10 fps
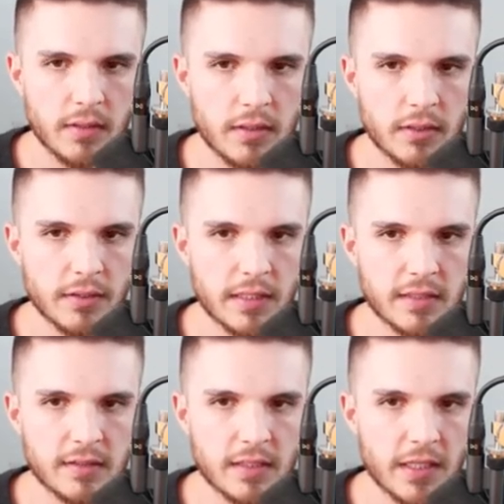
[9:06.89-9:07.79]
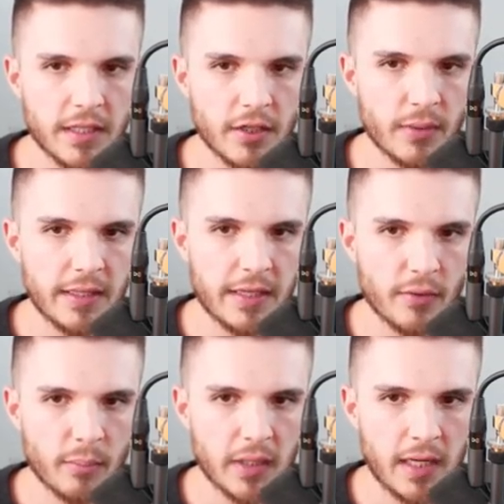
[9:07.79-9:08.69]
You can see here when they
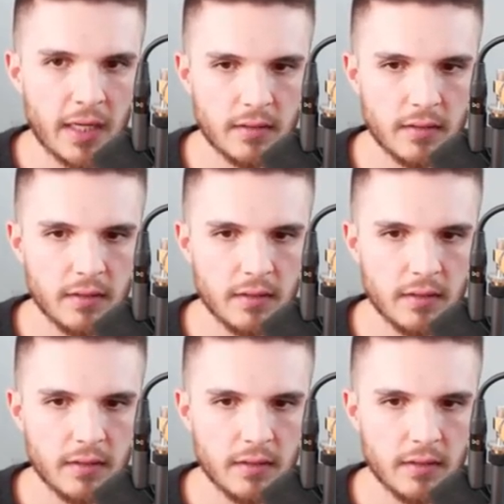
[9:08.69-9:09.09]
reply,